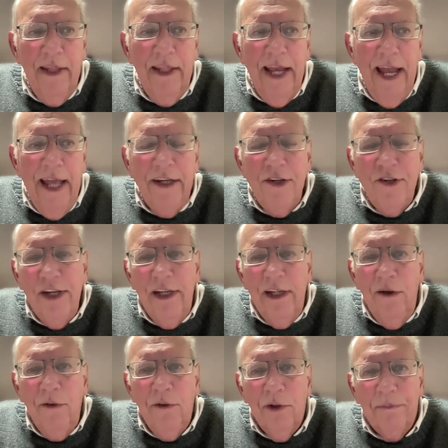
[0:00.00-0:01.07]
the Energy
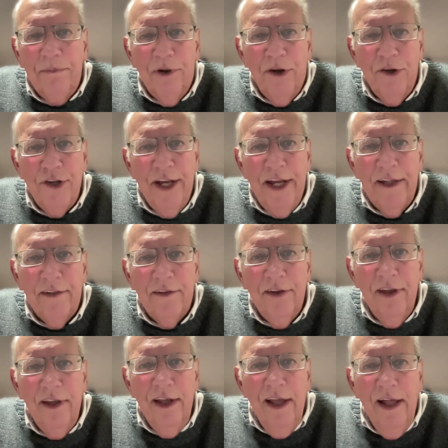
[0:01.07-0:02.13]
Local project,
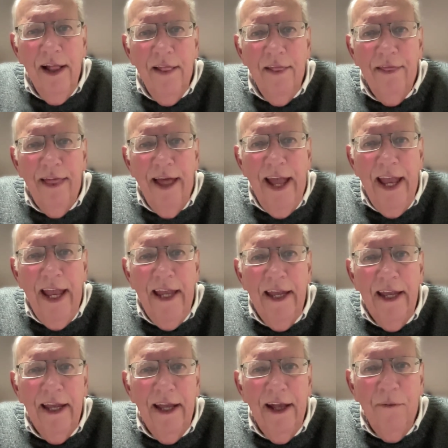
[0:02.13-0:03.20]

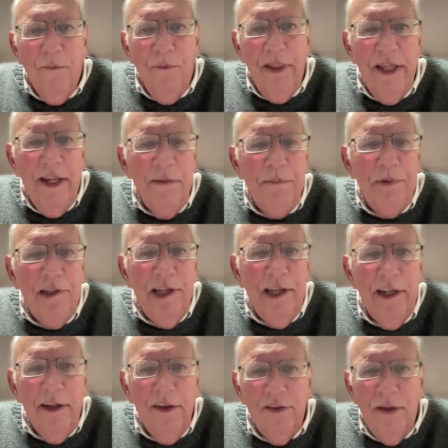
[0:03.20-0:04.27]
they, within a
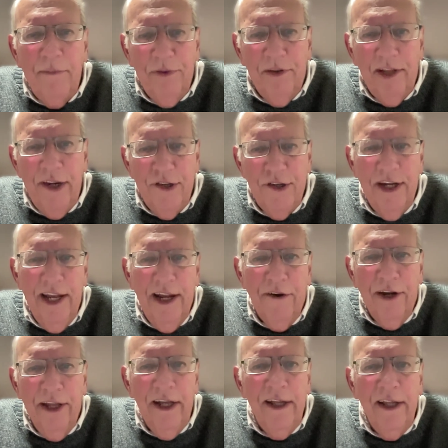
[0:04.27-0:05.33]
particular substation
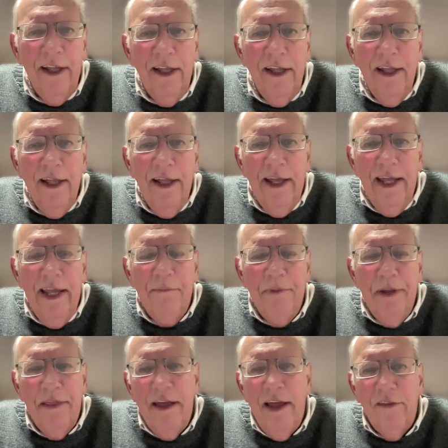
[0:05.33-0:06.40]
area in
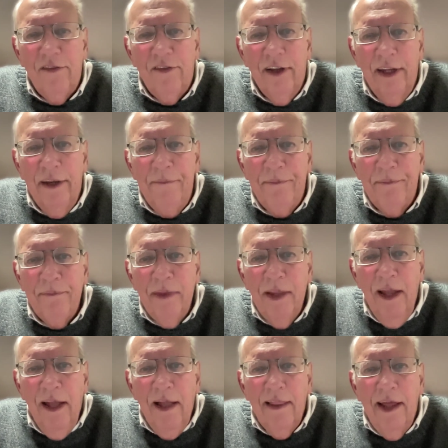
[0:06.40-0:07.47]
Bethesda,
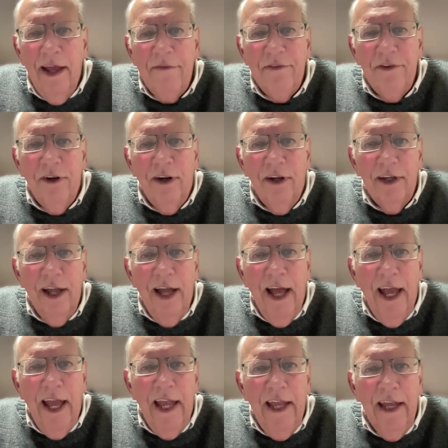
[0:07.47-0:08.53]
they've got
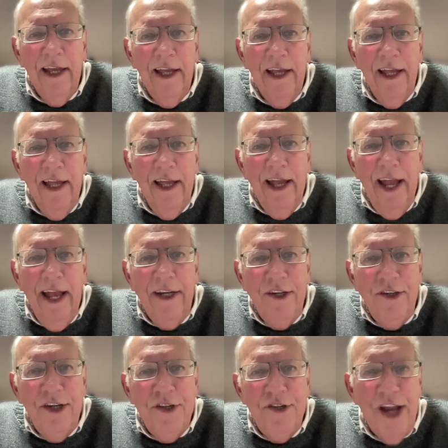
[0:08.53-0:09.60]
a
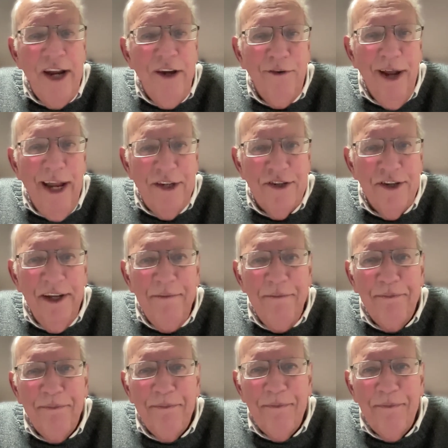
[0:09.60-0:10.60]
energy generator,